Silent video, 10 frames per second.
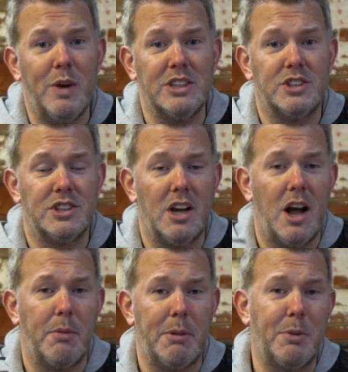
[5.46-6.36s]
which
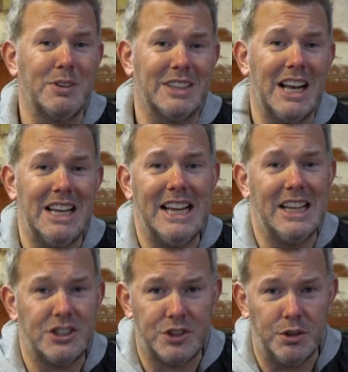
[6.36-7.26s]
I'll be putting a
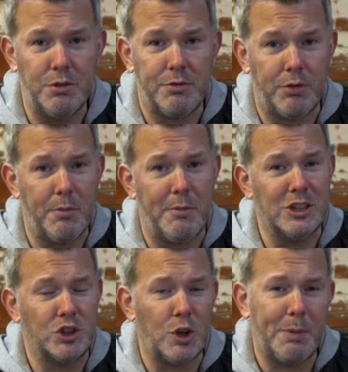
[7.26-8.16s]
link to from my
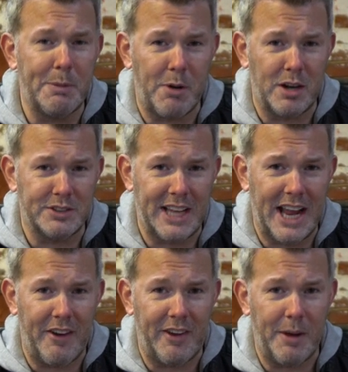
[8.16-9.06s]
shopping basket
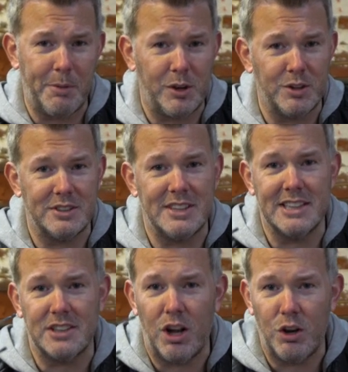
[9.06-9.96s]
area because
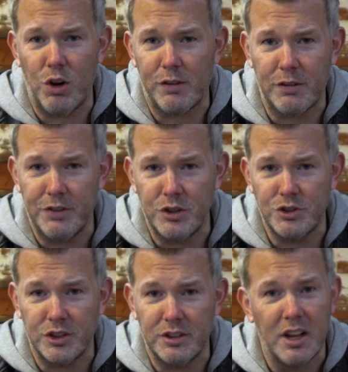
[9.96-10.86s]
there's a lot of
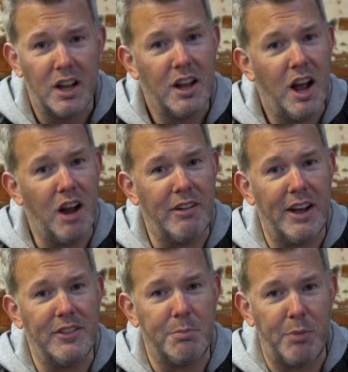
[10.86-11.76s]
confusion
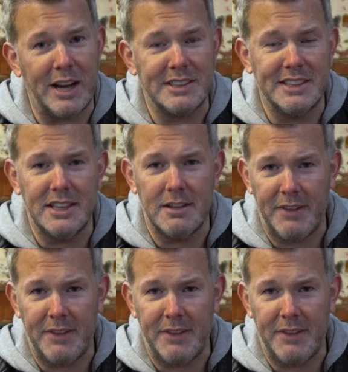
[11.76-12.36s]
around the Brexit and the